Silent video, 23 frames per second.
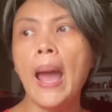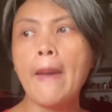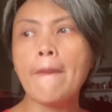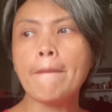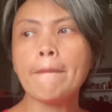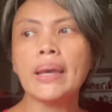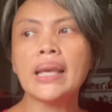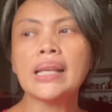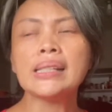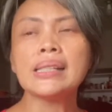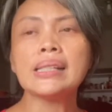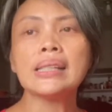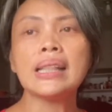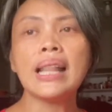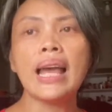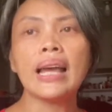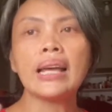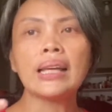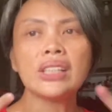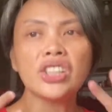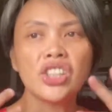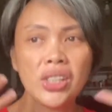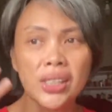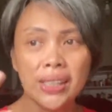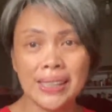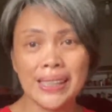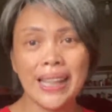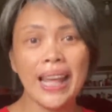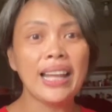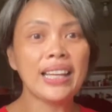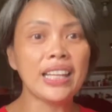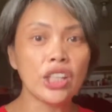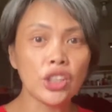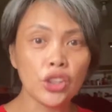I miss, like, just
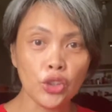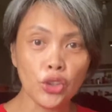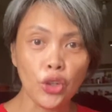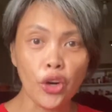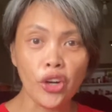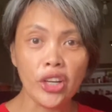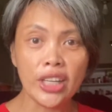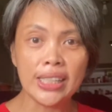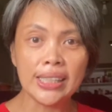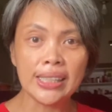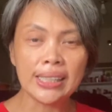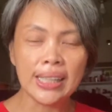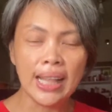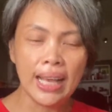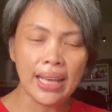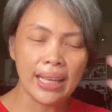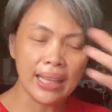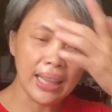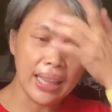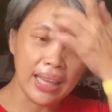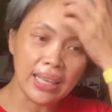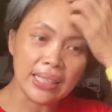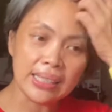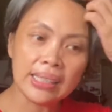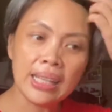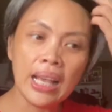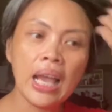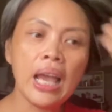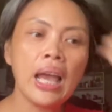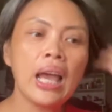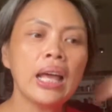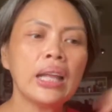telling stories like this.